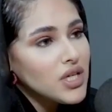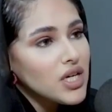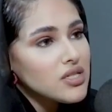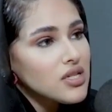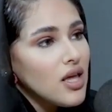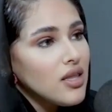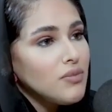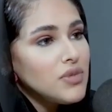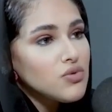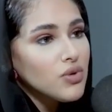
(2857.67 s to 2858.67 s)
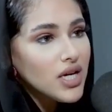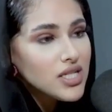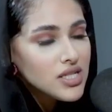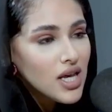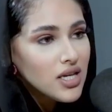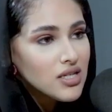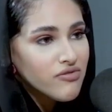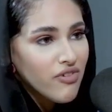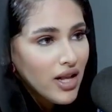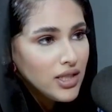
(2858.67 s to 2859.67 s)
because that means what I say
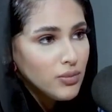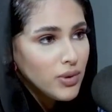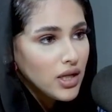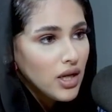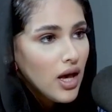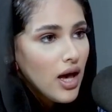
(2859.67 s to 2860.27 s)
is valuable.